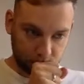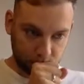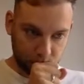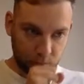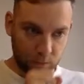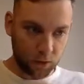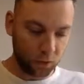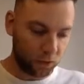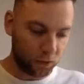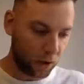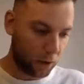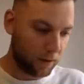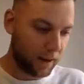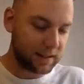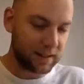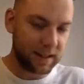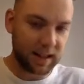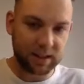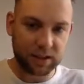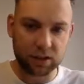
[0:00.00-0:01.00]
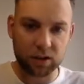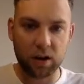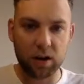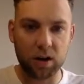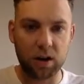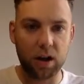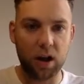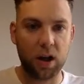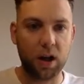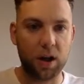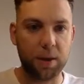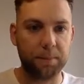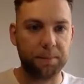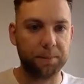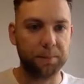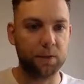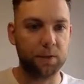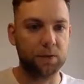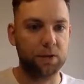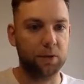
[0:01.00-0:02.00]
So let's start
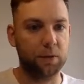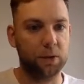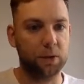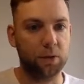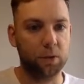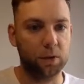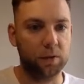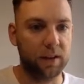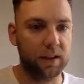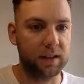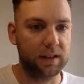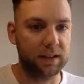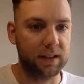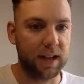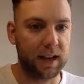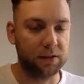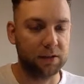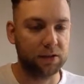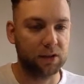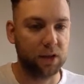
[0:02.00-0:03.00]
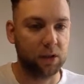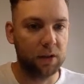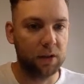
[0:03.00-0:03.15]
doing all of this now. So